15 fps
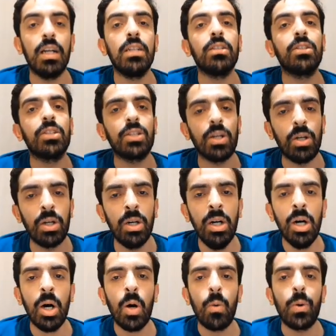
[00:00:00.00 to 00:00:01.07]

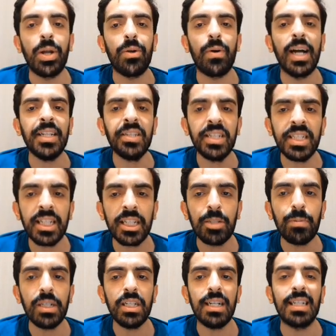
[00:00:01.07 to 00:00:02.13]
So, we write this
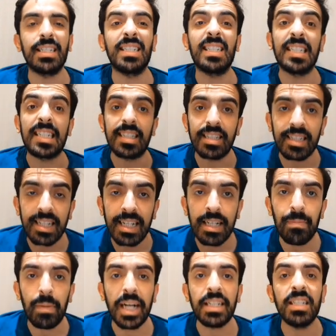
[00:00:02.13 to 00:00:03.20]
expression as
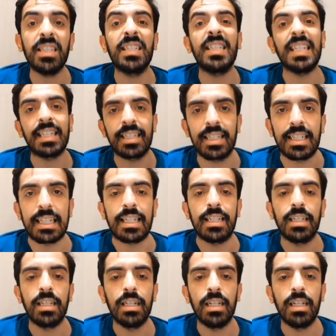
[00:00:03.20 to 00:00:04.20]
16 minus 60,